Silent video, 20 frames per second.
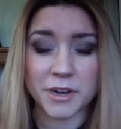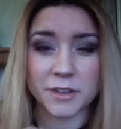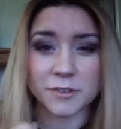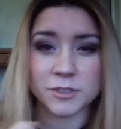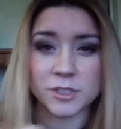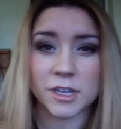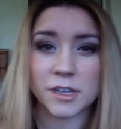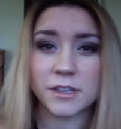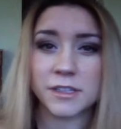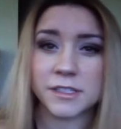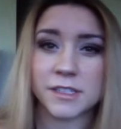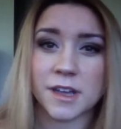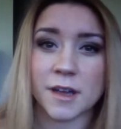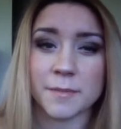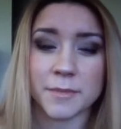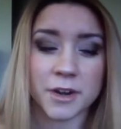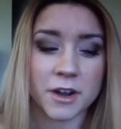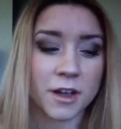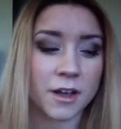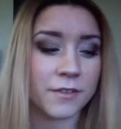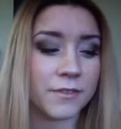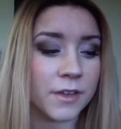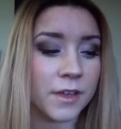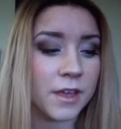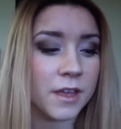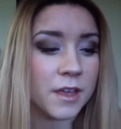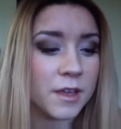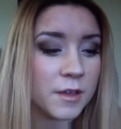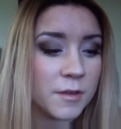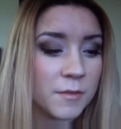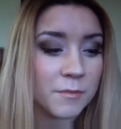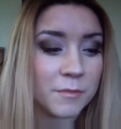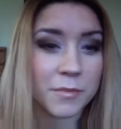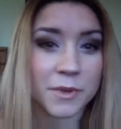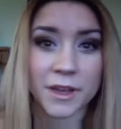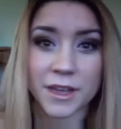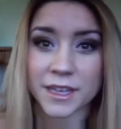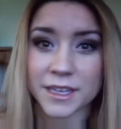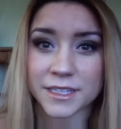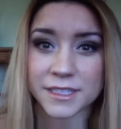the brow gel to top it off.
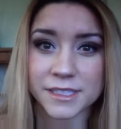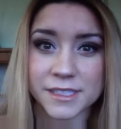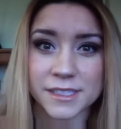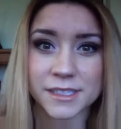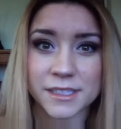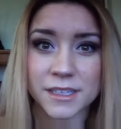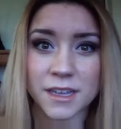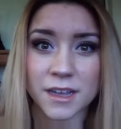But